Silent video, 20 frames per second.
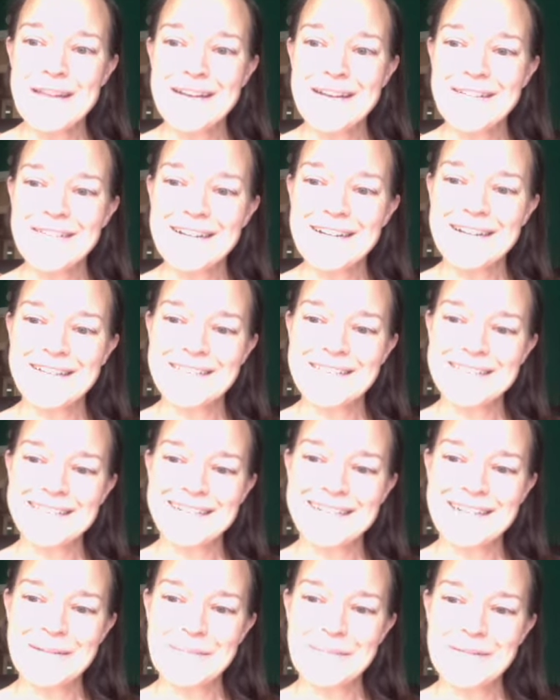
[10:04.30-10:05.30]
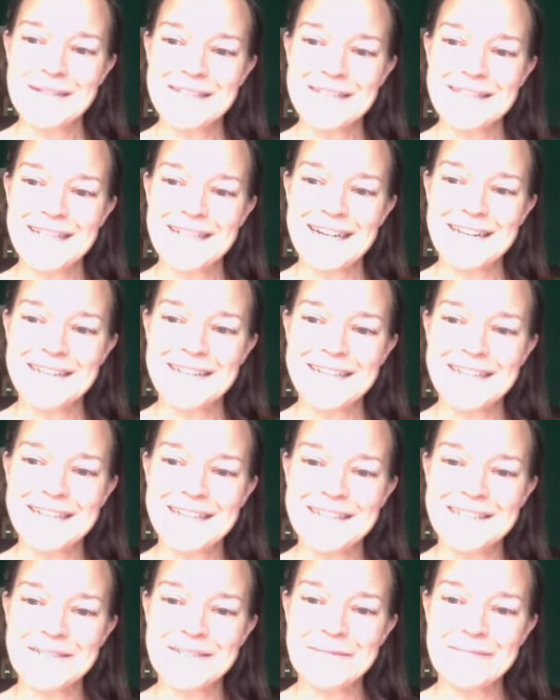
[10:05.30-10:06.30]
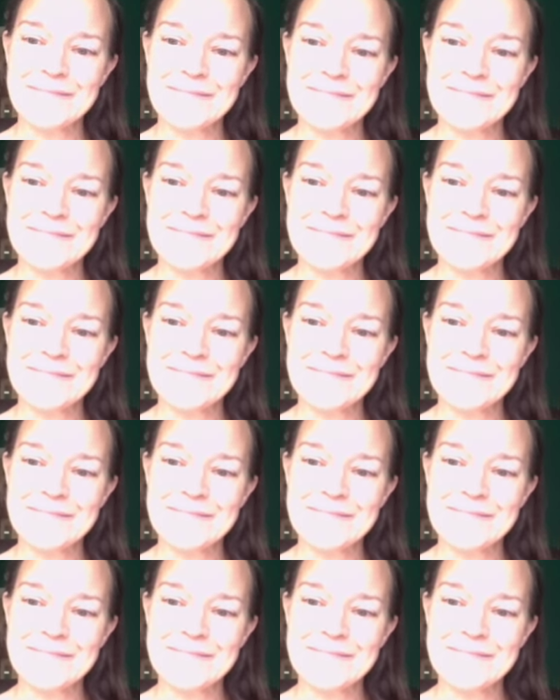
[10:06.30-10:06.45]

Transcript: what else did I put down here?